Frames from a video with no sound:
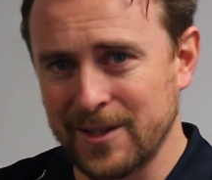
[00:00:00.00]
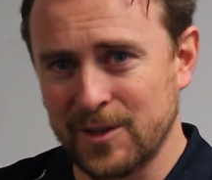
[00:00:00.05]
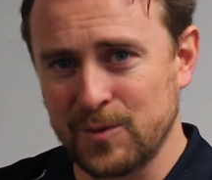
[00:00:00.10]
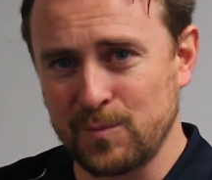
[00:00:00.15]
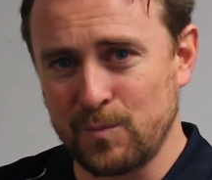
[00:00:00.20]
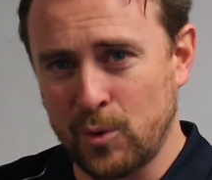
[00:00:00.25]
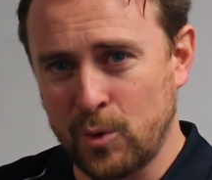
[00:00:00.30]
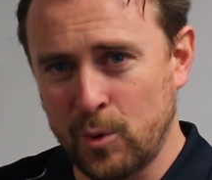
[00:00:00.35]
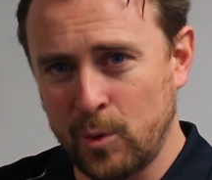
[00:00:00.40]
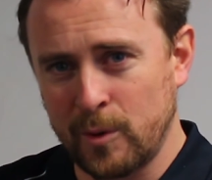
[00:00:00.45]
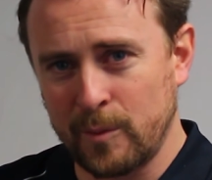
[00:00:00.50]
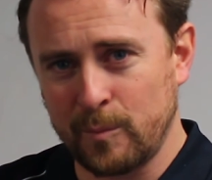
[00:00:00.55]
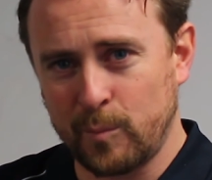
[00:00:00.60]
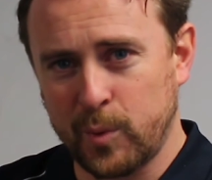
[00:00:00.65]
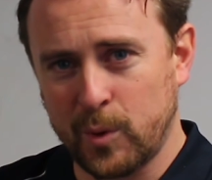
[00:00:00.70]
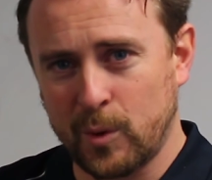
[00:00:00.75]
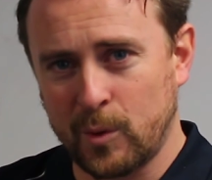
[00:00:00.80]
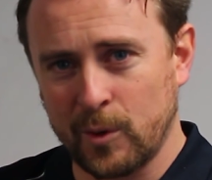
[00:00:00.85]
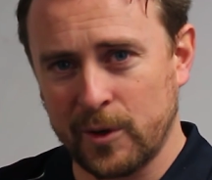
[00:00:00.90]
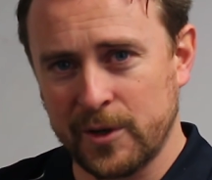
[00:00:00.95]
It's more
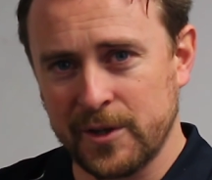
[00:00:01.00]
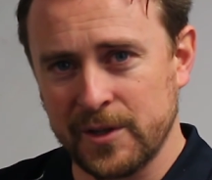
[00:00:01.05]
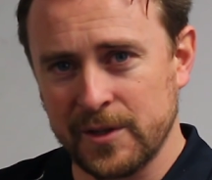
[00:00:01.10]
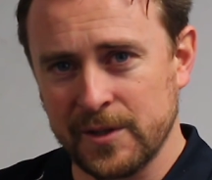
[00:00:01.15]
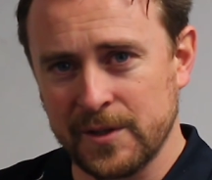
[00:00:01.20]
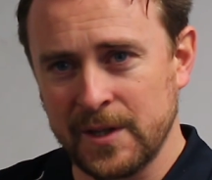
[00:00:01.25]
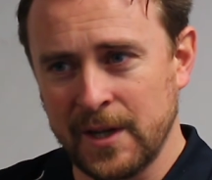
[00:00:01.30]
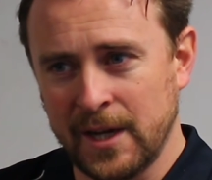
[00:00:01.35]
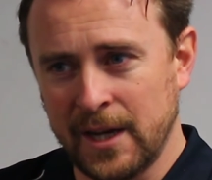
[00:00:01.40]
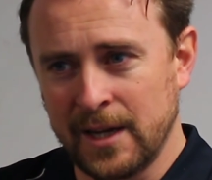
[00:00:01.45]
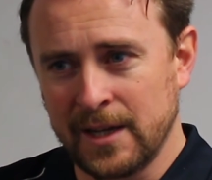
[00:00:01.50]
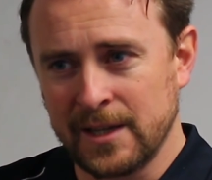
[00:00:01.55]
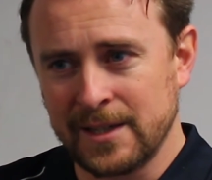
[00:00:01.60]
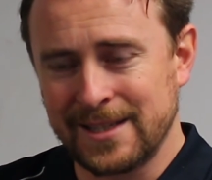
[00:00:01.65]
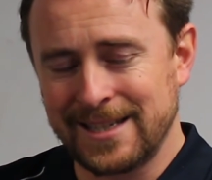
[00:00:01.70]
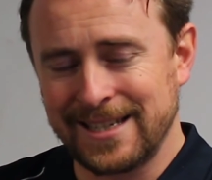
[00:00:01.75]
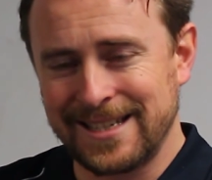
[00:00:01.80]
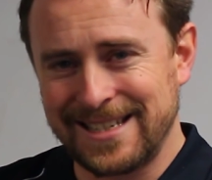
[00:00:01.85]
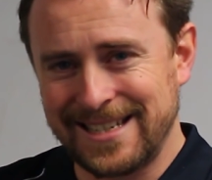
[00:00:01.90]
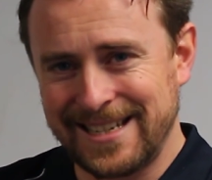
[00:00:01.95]
important
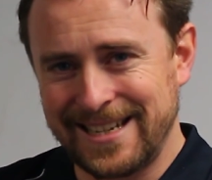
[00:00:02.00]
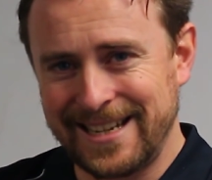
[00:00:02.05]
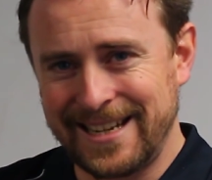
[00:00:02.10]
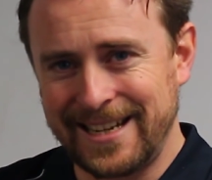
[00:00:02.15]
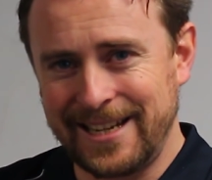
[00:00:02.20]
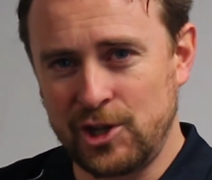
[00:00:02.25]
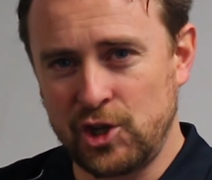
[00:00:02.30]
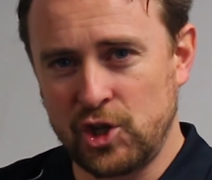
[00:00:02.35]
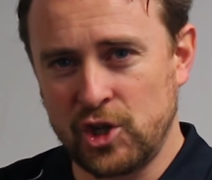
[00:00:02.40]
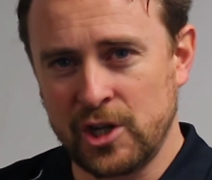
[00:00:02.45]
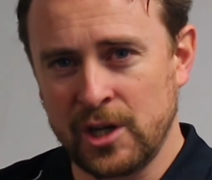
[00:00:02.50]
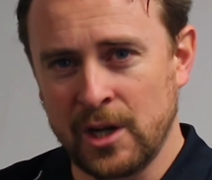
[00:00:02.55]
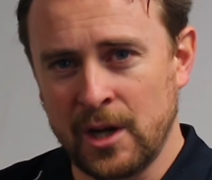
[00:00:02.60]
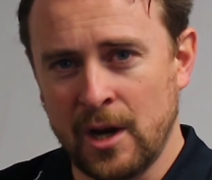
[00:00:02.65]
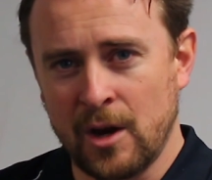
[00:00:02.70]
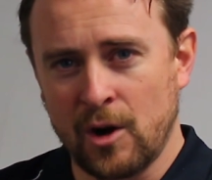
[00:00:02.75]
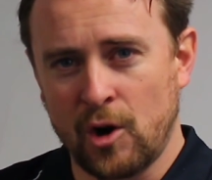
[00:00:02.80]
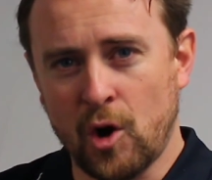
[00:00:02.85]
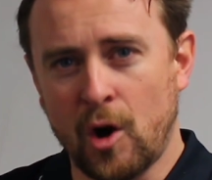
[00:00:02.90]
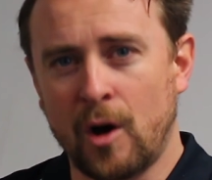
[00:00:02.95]
to teach
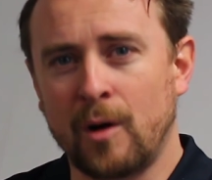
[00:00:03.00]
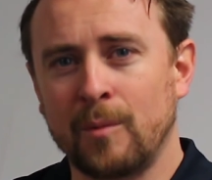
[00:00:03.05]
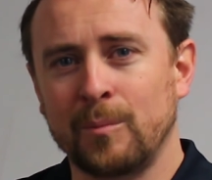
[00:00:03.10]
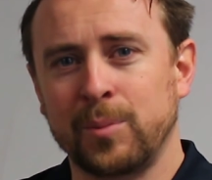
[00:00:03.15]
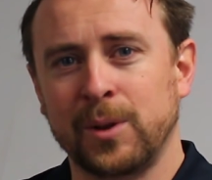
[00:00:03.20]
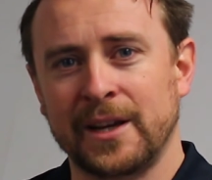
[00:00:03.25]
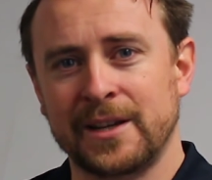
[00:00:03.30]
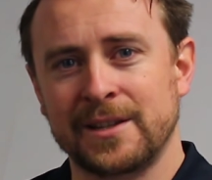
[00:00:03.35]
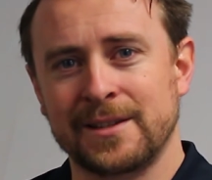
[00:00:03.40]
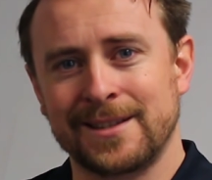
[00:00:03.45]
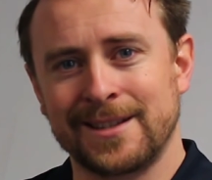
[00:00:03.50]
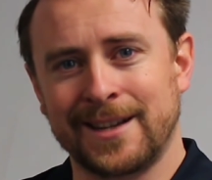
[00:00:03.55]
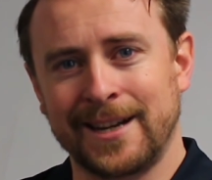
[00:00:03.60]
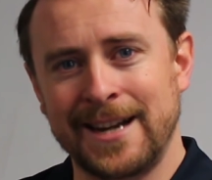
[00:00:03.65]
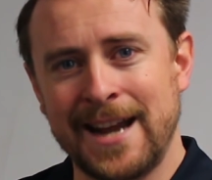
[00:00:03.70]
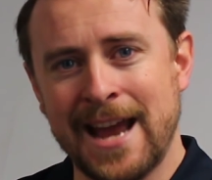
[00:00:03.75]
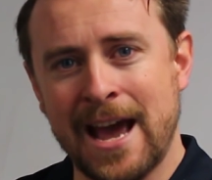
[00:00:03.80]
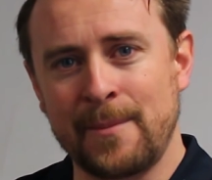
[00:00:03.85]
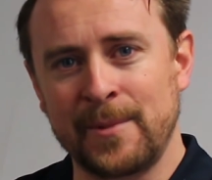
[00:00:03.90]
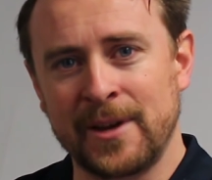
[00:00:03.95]
complex
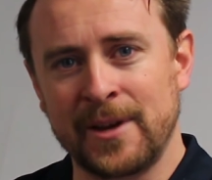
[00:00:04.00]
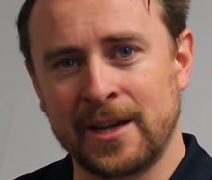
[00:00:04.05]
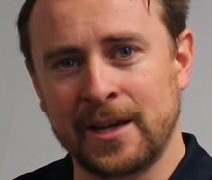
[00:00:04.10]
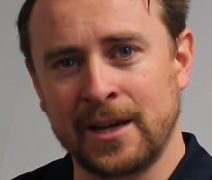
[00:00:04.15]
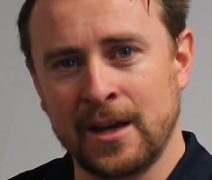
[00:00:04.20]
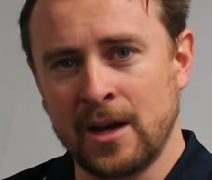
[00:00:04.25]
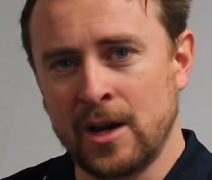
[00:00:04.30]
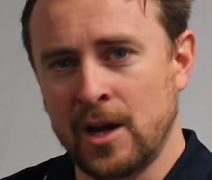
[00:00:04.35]
dynamic